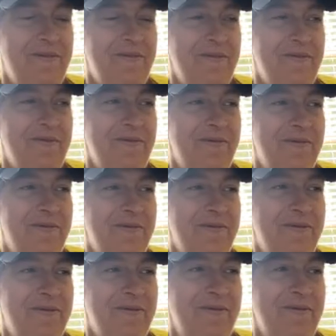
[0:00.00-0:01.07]
Put my
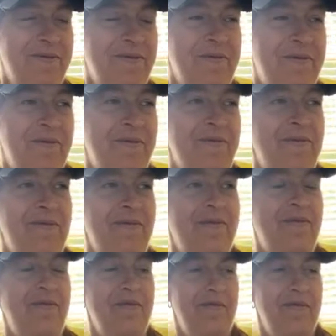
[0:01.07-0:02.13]
hand right
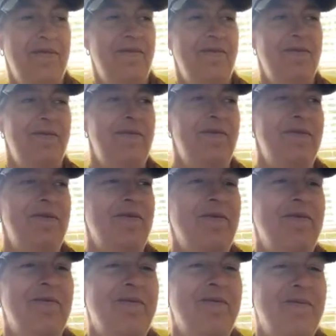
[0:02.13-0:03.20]
on that.
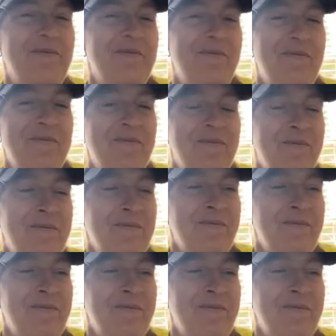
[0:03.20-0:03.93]
Okay.